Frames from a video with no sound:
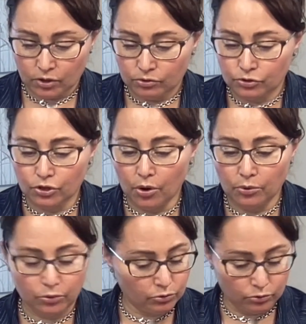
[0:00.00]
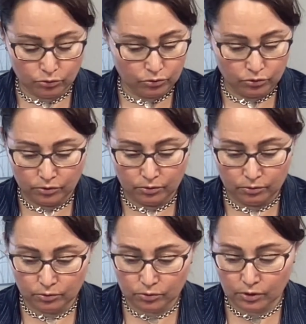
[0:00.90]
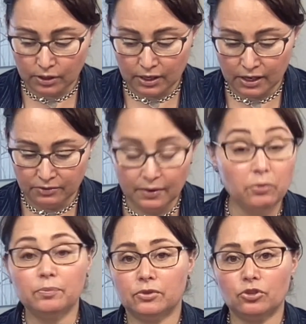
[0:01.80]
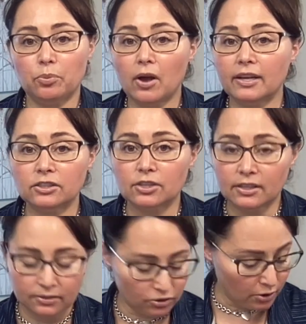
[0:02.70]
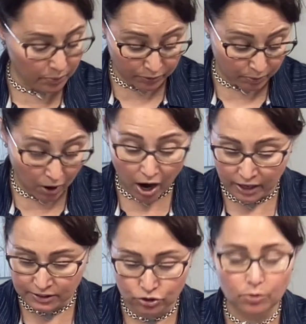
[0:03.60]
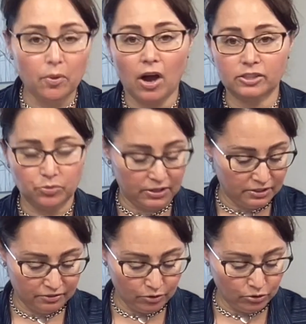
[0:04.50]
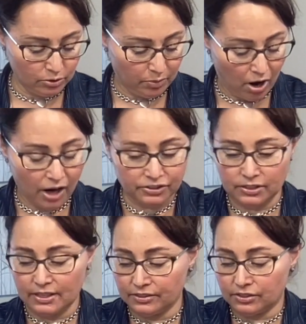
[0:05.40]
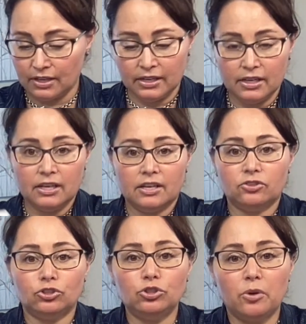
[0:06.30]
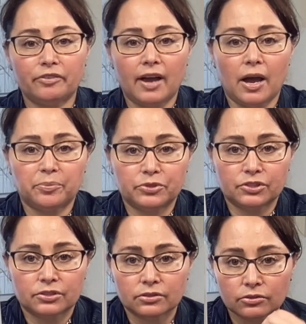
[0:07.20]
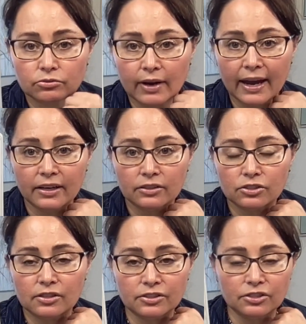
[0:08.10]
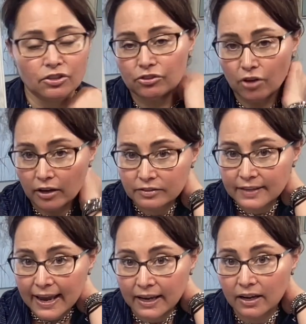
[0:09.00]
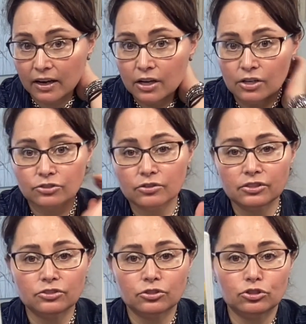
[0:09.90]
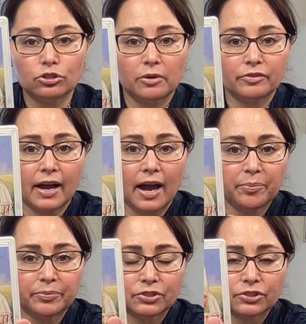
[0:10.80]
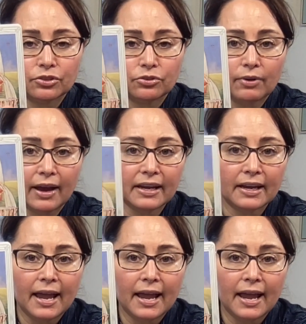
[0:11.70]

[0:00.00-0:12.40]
So the past, let's do past, present, future. The past is the Two of Cups, right? So this is the Thoth deck. So this is the Two of Cups, right?